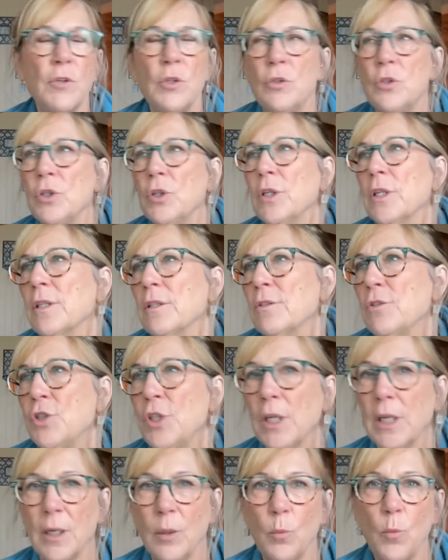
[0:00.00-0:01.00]
you took
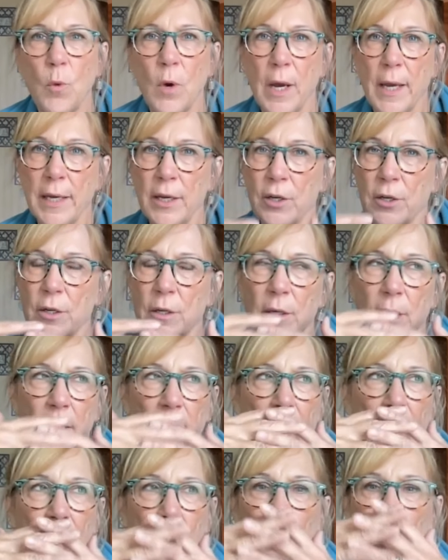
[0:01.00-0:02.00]
chicken wire
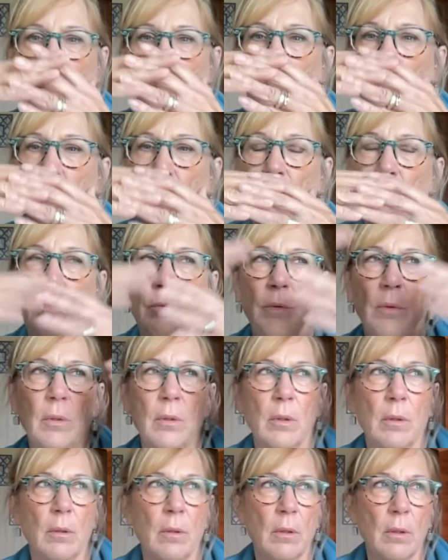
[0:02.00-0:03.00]
and you
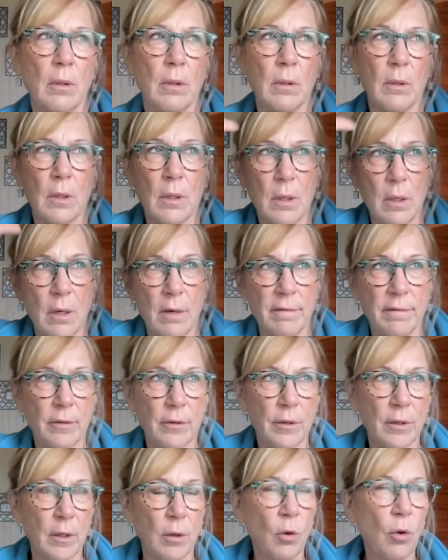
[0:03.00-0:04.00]

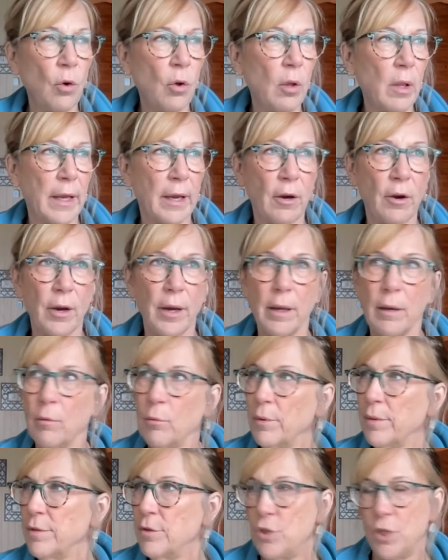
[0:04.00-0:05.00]
covered a whole area
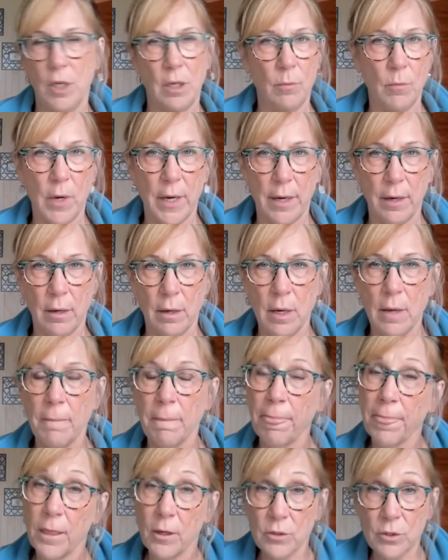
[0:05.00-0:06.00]
with chicken wire,
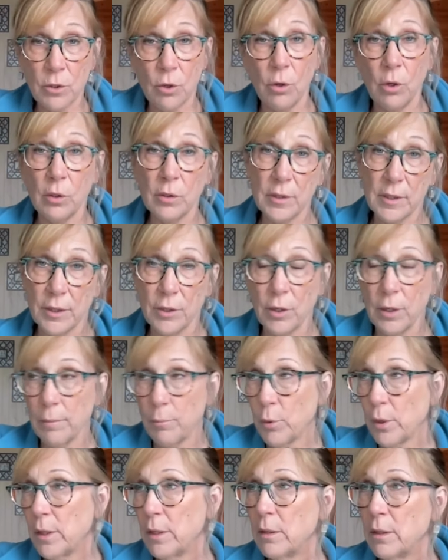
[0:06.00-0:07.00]
there's holes and you can
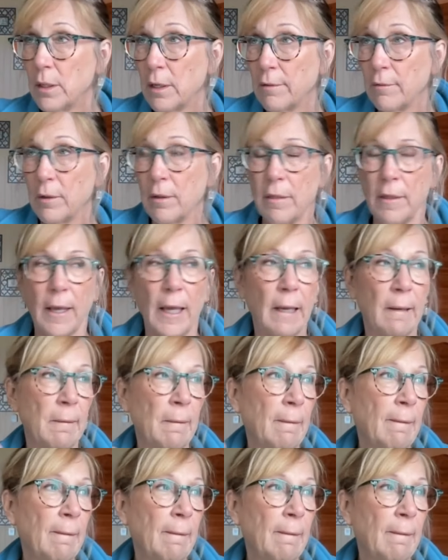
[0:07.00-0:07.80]
breathe and everything,